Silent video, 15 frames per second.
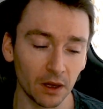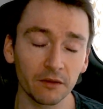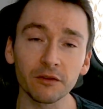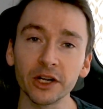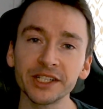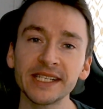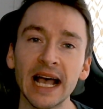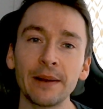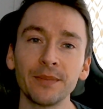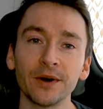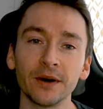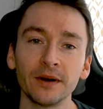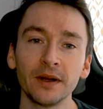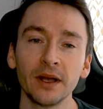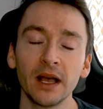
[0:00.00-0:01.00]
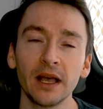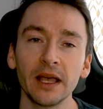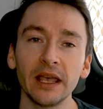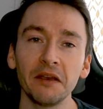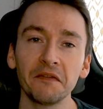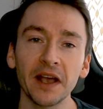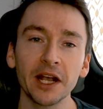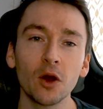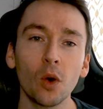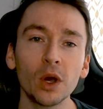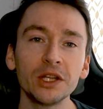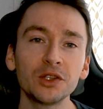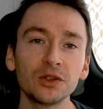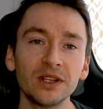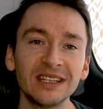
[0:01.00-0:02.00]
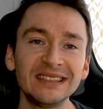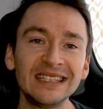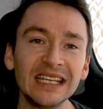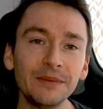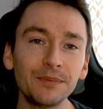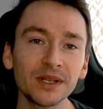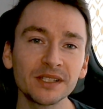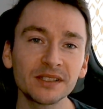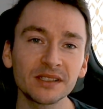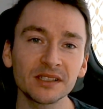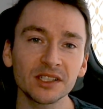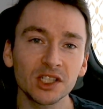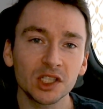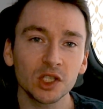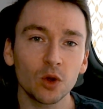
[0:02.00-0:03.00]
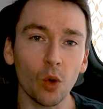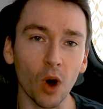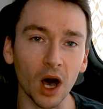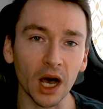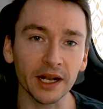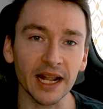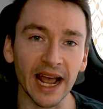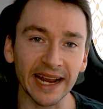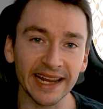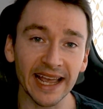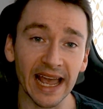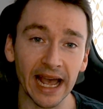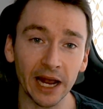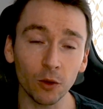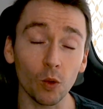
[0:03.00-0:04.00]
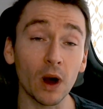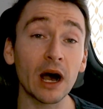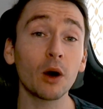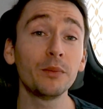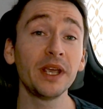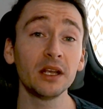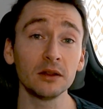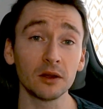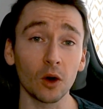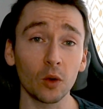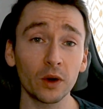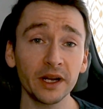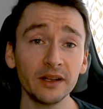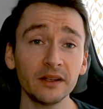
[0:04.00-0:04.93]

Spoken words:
For example, if I go into the deepest squat I can while being loaded,